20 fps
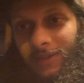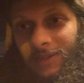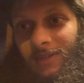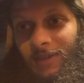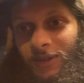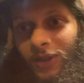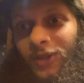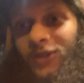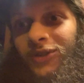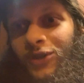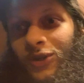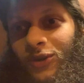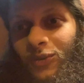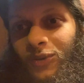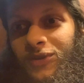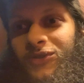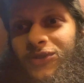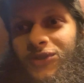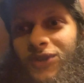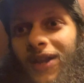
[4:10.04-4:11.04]
the culture
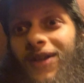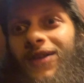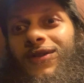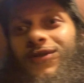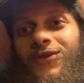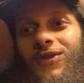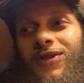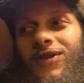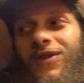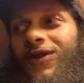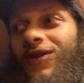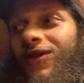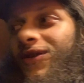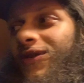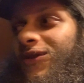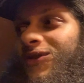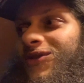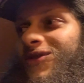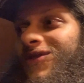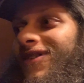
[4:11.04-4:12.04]
was challenging.
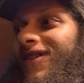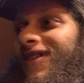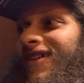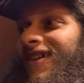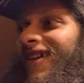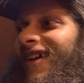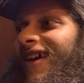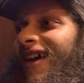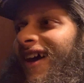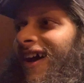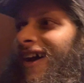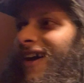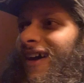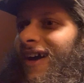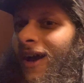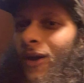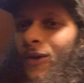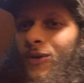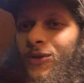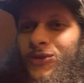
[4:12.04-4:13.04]
Because
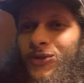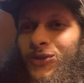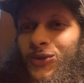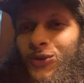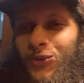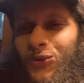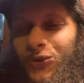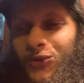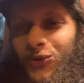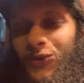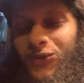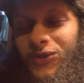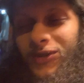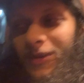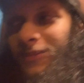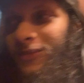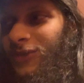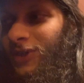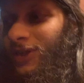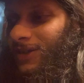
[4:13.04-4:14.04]
I was used to
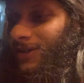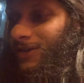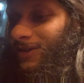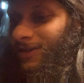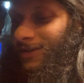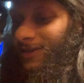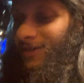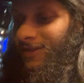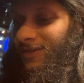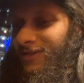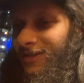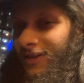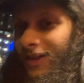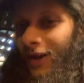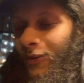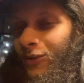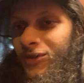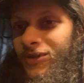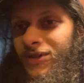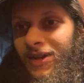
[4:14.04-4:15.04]
something that I
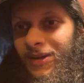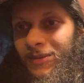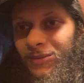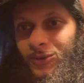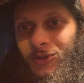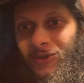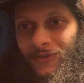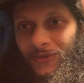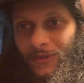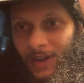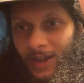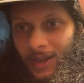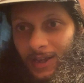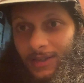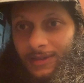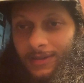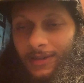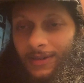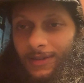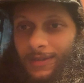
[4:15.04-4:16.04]
wasn't able to
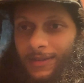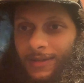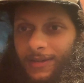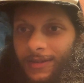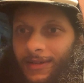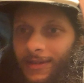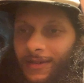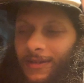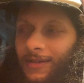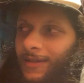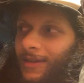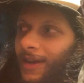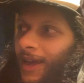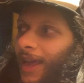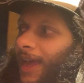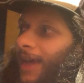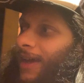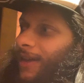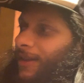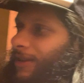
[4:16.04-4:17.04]
find.
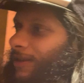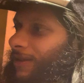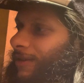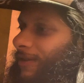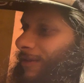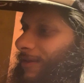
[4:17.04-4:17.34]
And